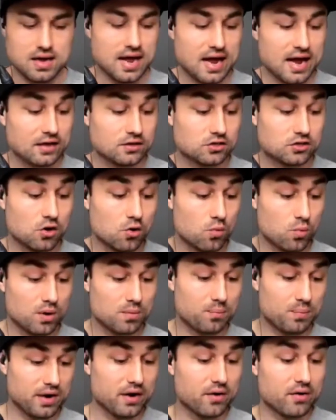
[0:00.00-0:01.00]
And so when
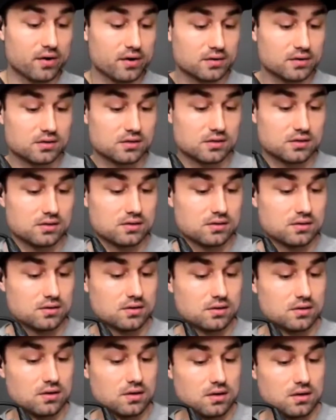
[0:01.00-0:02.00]
parents
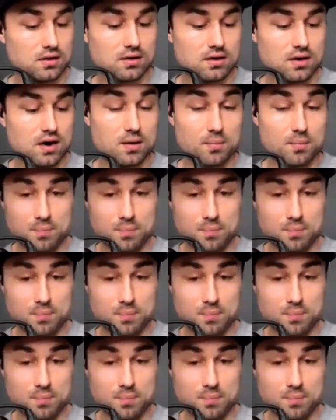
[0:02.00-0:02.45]
are